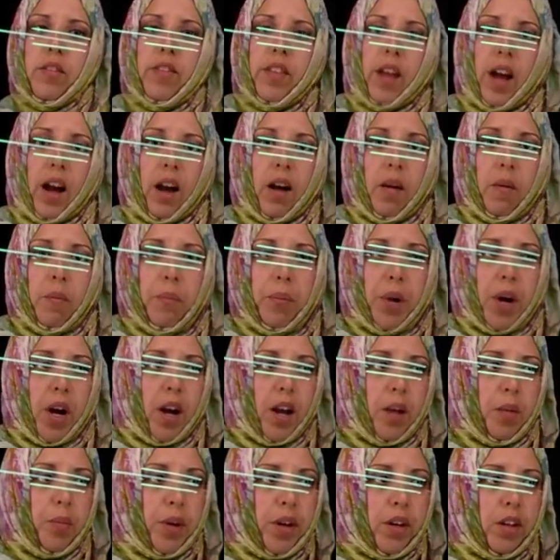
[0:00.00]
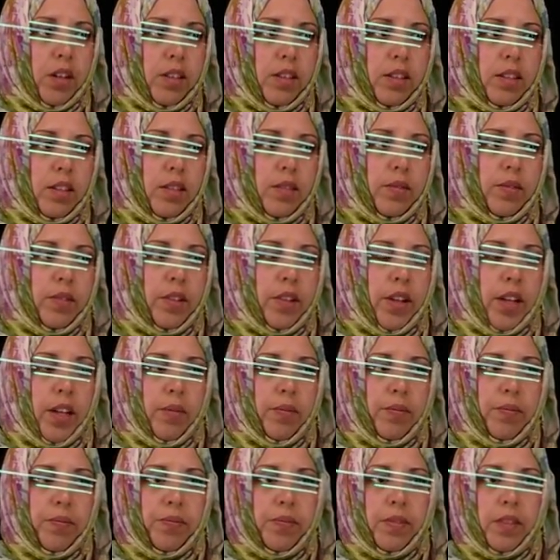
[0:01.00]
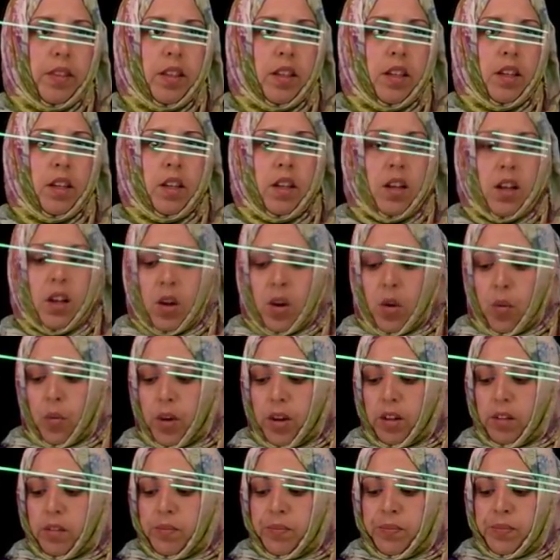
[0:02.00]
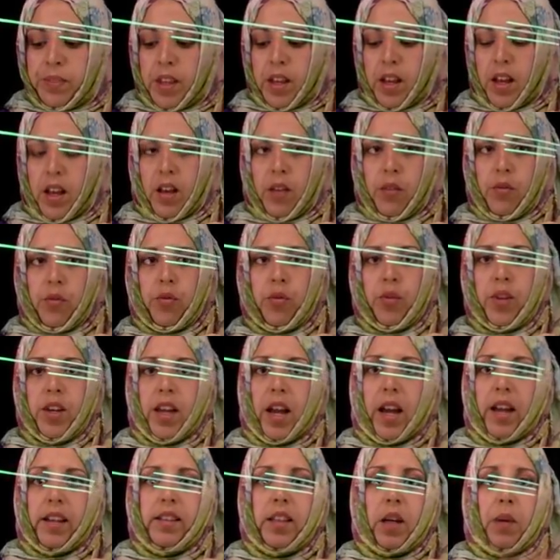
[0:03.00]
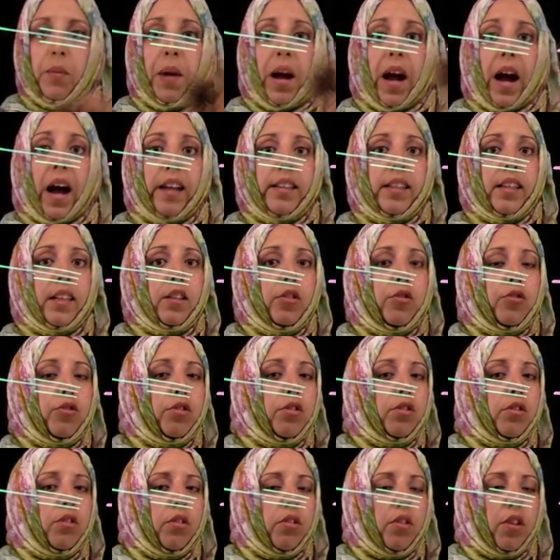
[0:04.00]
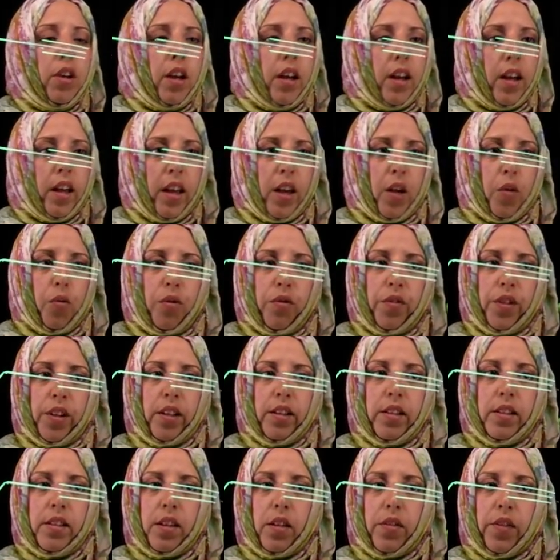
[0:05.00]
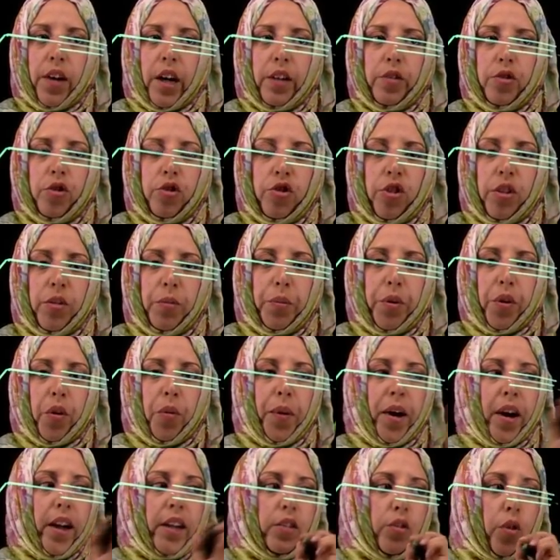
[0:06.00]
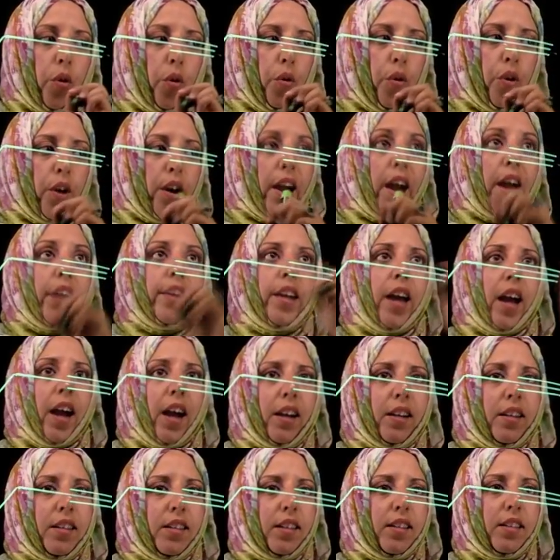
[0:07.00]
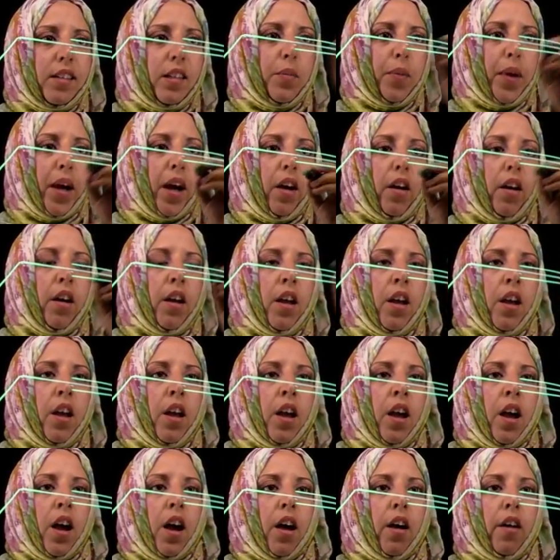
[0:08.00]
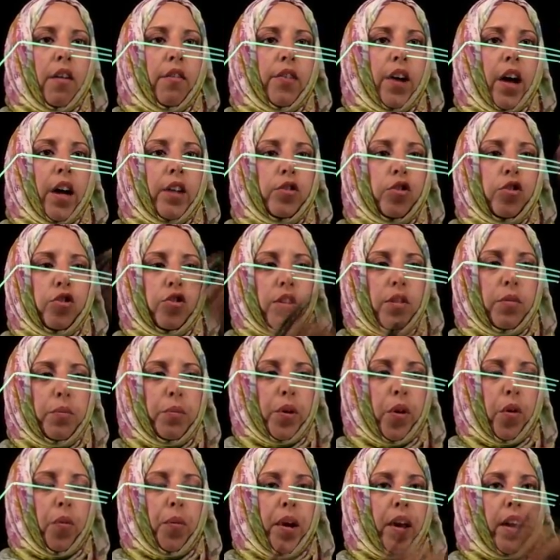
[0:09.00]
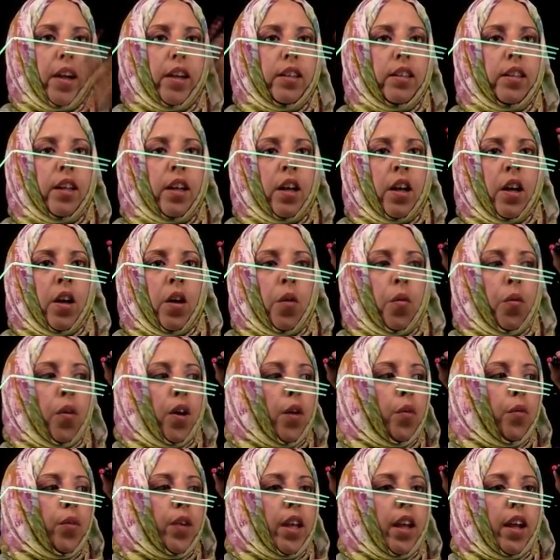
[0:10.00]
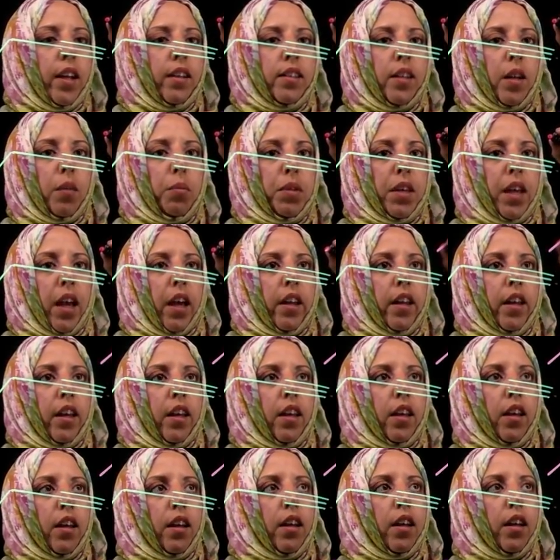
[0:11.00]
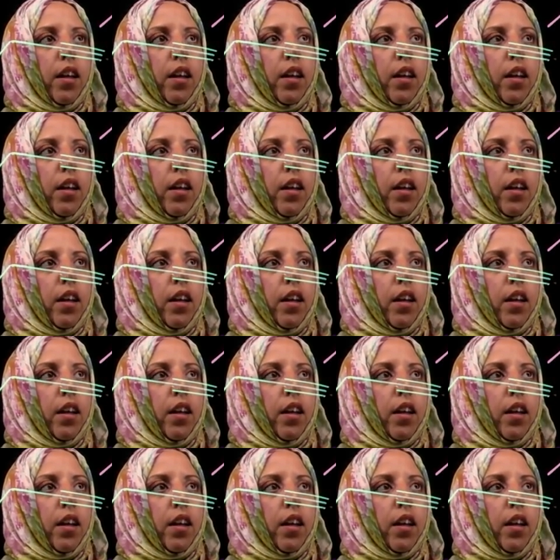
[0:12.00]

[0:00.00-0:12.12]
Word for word: of that pi bond, right? Well, if we end up adding two equivalents of hydrogen bromide or an excess amount of hydrogen bromide, what we end up getting,